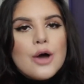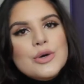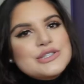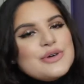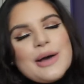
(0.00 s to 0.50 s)

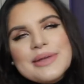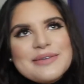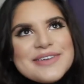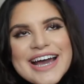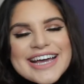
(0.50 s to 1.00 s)
Which, well, I
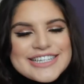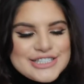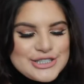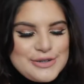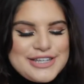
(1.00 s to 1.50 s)
mean, I guess
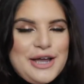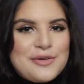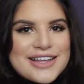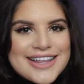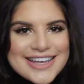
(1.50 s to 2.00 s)
it shows that I
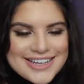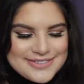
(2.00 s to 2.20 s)
really like